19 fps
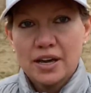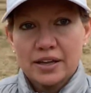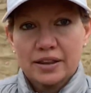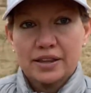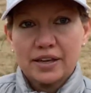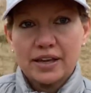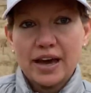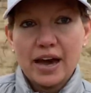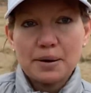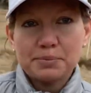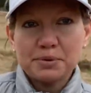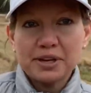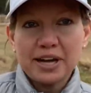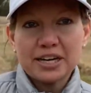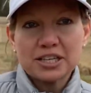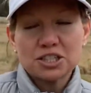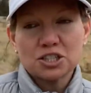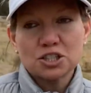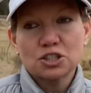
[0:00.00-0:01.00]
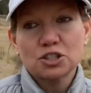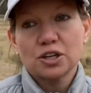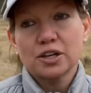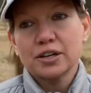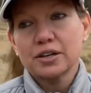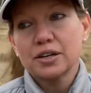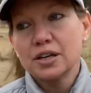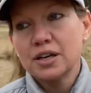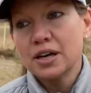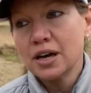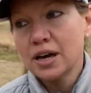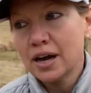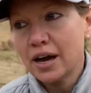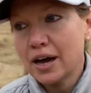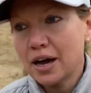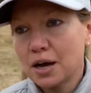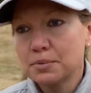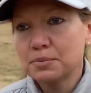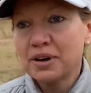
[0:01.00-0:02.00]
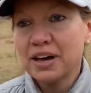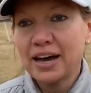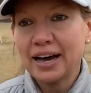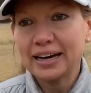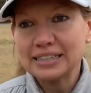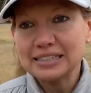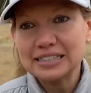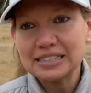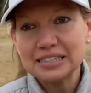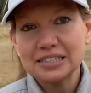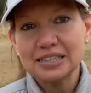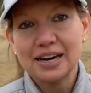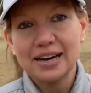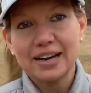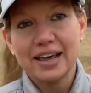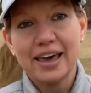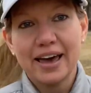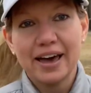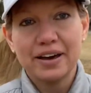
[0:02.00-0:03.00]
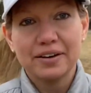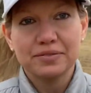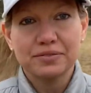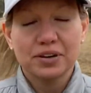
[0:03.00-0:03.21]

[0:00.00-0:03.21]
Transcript: the Appalachian Trail. Um, I did not have